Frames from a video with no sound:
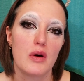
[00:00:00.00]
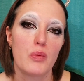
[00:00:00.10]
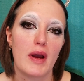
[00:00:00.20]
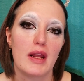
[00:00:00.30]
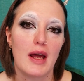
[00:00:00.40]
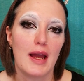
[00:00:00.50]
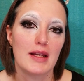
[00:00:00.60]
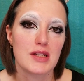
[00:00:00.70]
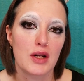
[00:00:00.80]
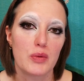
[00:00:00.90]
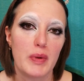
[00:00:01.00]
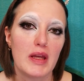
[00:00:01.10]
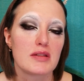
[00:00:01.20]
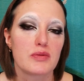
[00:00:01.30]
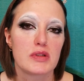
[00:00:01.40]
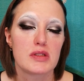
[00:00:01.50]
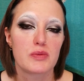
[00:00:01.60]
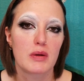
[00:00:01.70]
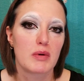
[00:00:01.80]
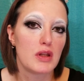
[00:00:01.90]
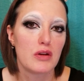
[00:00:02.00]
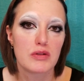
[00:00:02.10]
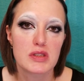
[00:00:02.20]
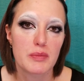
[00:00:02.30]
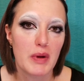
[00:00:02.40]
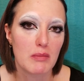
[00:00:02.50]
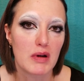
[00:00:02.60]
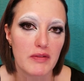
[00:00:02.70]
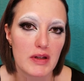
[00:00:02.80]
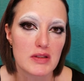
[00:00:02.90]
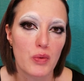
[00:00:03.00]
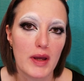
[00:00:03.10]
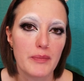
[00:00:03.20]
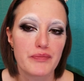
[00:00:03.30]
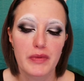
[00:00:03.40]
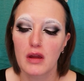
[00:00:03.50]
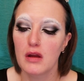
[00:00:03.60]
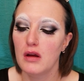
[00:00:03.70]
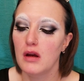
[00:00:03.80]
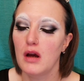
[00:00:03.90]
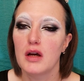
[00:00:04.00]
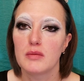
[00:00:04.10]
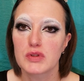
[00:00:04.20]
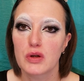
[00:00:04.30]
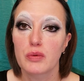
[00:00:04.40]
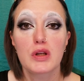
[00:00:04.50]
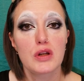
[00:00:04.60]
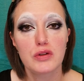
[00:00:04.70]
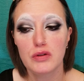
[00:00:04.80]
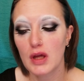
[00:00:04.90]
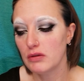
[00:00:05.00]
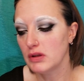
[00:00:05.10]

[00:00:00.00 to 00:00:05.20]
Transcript: white eyeshadow base, which is what I'm going to use to paint my face white. So we're going to do that really